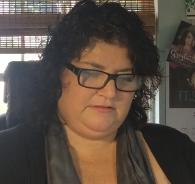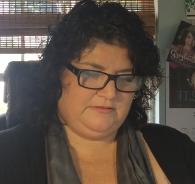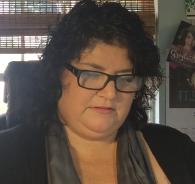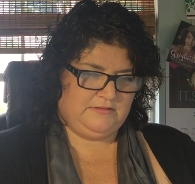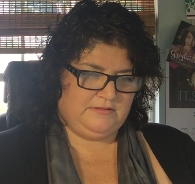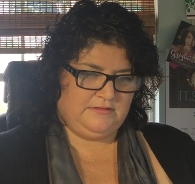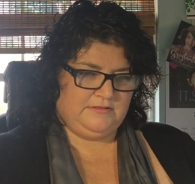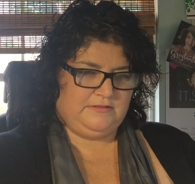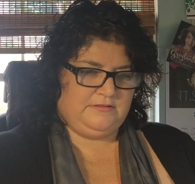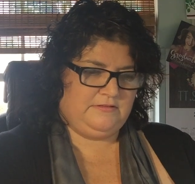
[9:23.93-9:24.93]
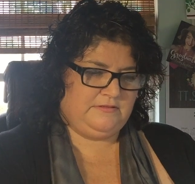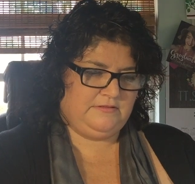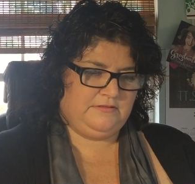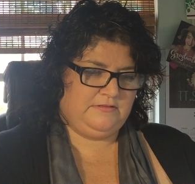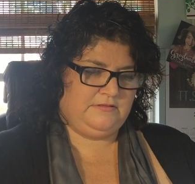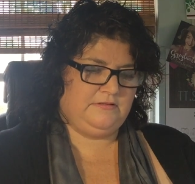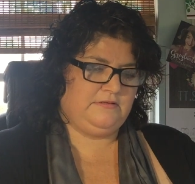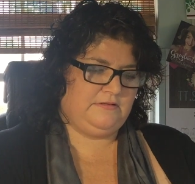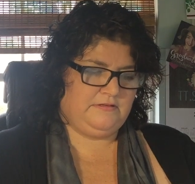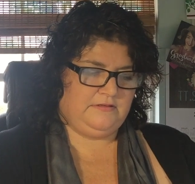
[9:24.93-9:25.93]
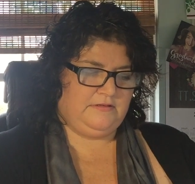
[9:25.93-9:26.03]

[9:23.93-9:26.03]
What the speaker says: Nothing is said.